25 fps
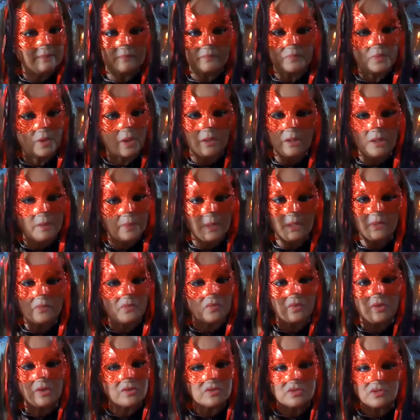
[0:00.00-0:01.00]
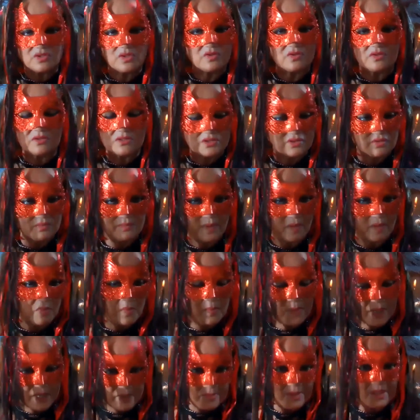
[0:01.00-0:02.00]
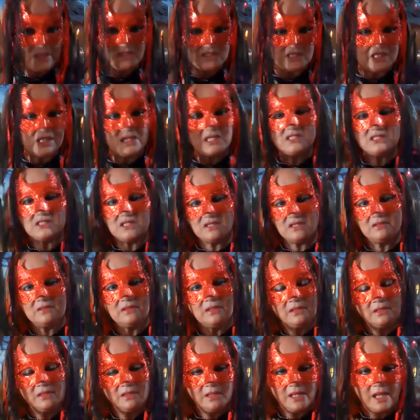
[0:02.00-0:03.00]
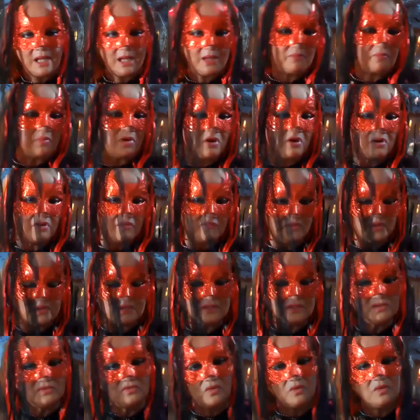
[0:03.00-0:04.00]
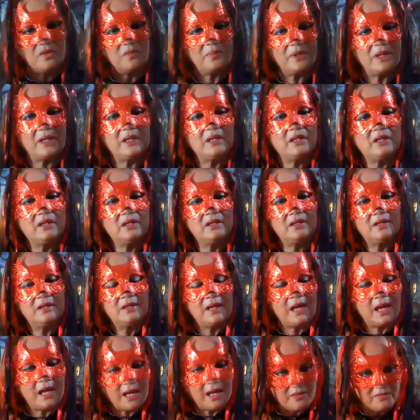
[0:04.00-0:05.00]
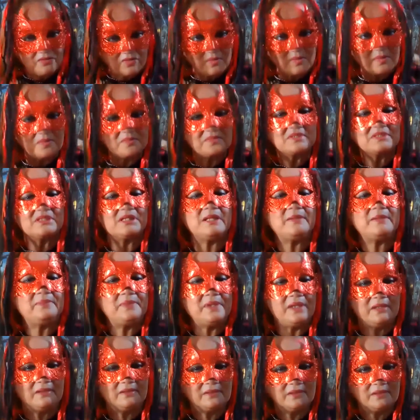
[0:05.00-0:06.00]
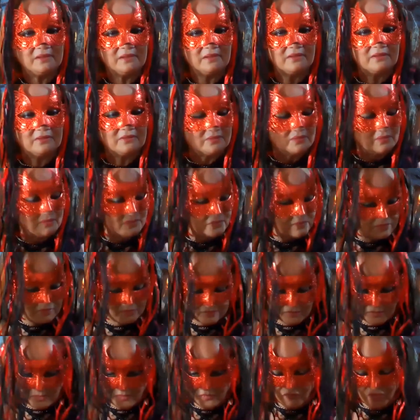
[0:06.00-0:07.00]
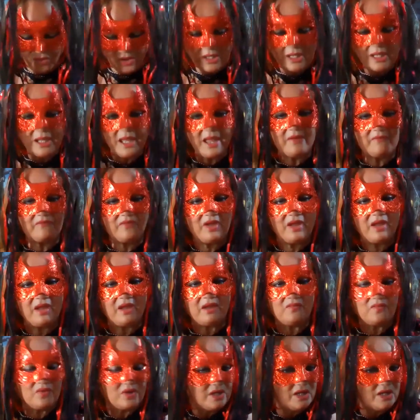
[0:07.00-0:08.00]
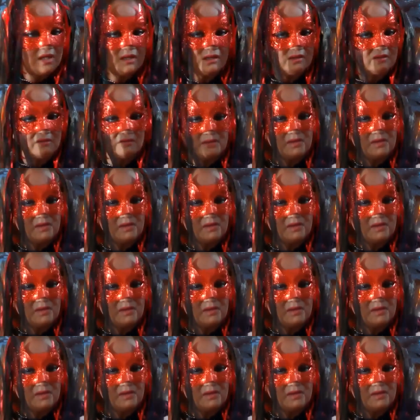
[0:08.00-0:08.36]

probably about 3 years old. So maybe my imagination had part of it too. But I remember sleeping really heavy, really,